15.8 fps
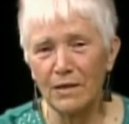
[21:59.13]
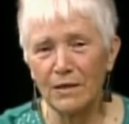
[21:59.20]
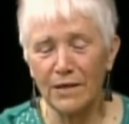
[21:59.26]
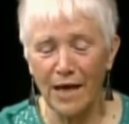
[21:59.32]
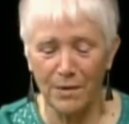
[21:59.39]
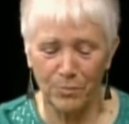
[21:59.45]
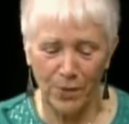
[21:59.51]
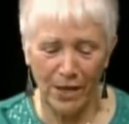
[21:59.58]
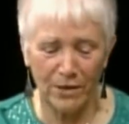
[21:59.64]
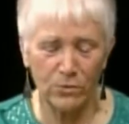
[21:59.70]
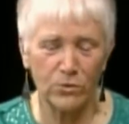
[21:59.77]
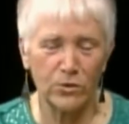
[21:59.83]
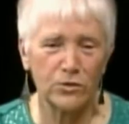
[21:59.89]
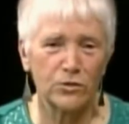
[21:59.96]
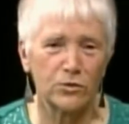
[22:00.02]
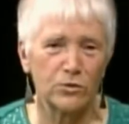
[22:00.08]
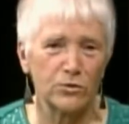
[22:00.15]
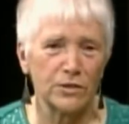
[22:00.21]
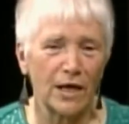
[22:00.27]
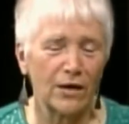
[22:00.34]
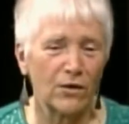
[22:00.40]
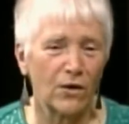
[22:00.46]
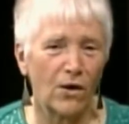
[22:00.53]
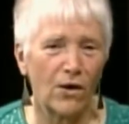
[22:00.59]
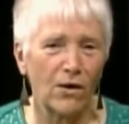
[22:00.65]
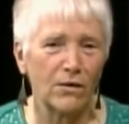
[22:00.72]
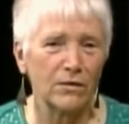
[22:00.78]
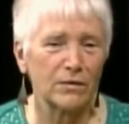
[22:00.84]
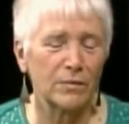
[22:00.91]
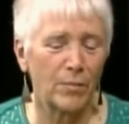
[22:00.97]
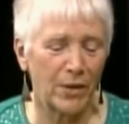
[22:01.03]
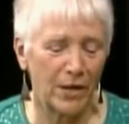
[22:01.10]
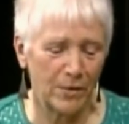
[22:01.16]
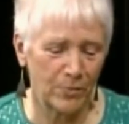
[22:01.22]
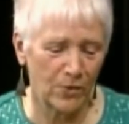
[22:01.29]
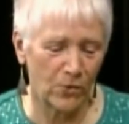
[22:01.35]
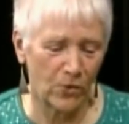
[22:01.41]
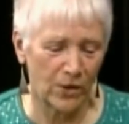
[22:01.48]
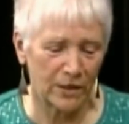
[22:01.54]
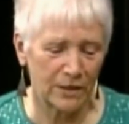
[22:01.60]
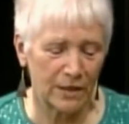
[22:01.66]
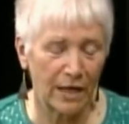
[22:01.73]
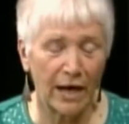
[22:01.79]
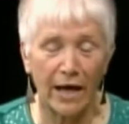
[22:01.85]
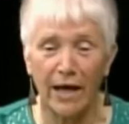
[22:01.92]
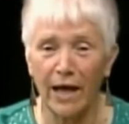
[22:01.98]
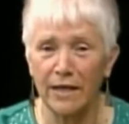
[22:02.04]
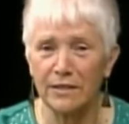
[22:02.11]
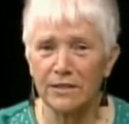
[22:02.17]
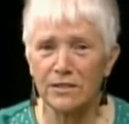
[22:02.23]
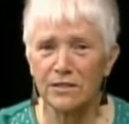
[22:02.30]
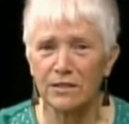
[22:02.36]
That pen was used on all the paperwork that I had to